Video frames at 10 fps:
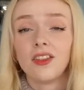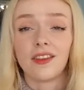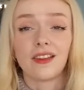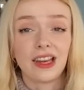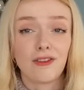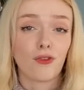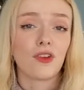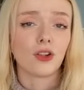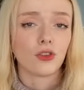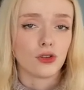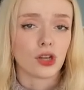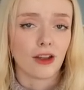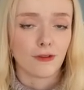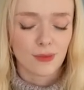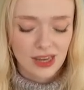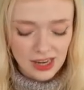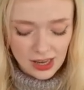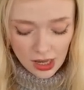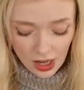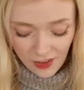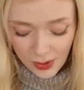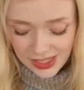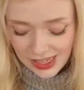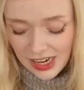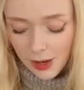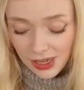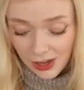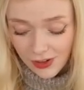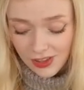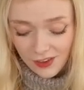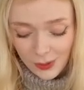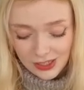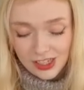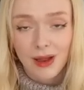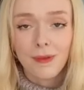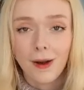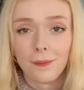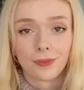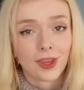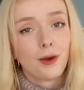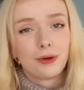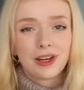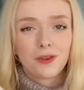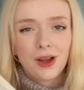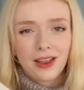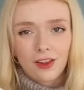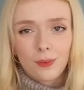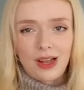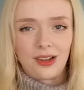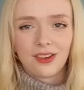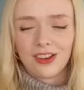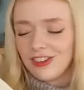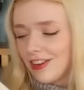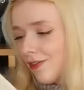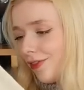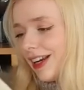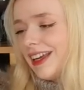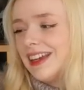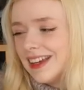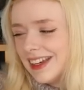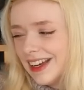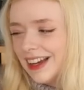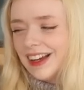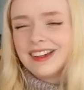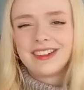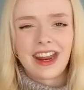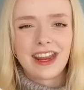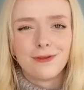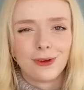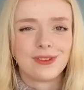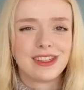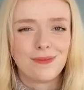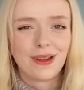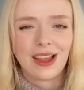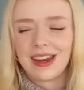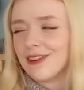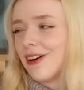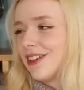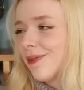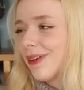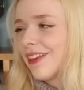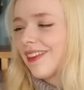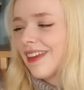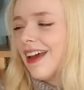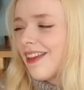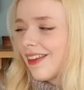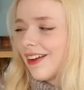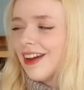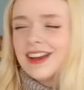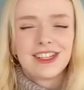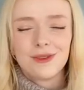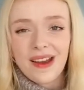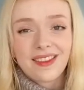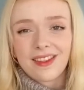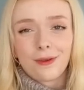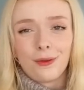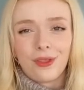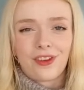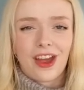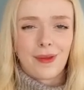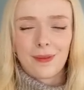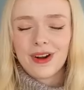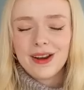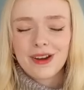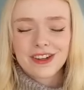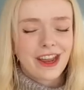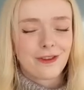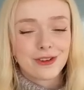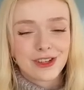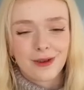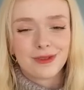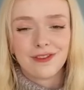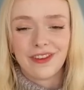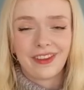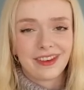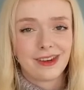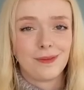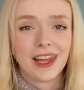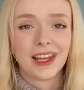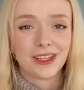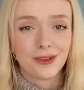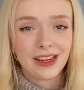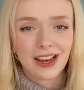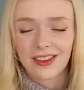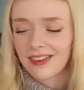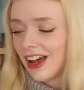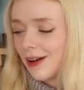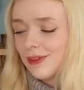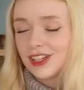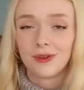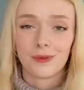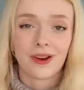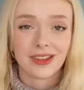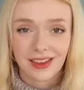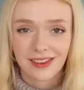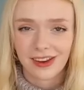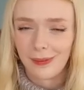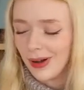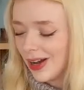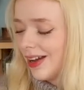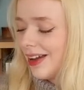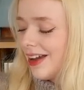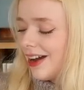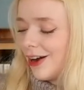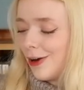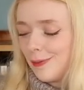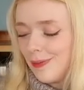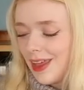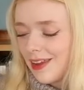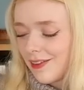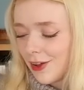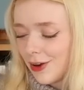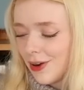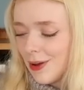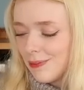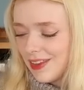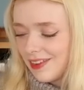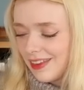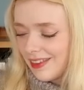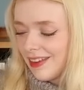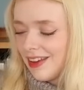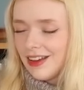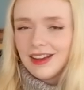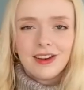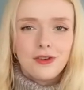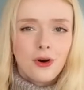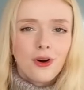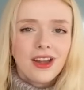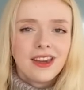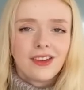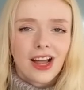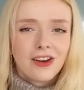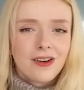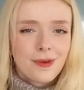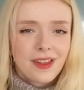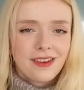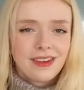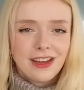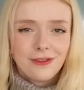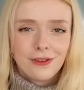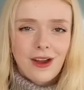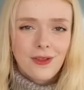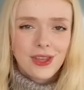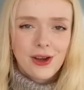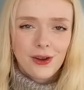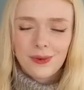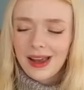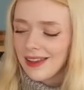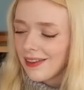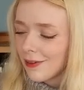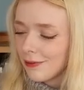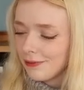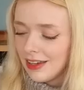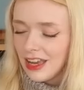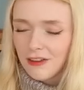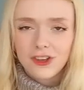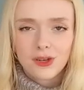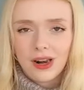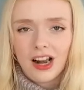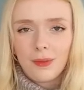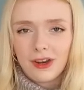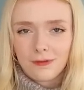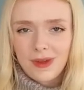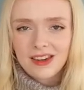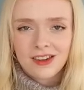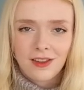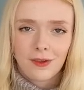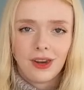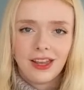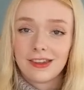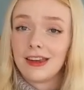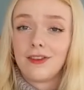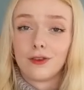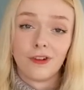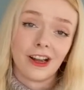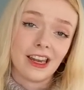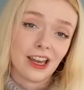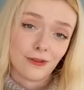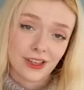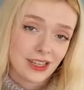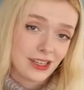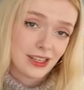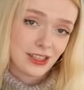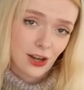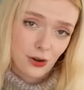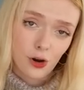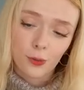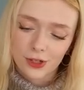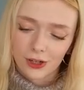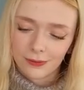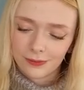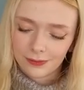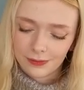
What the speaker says: the sleeves feel too tight for me, and so I did end up gifting this sweater to my mum, which is why it's so pilled, because she doesn't really shave or de-pill any of her jumpers. So she wears this all the time, like pretty much every time she visited me at uni last term, she was wearing this jumper. And so this is not entirely representative of how the yarn wears. If you do a little bit of maintenance on it, it is a really lovely yarn option.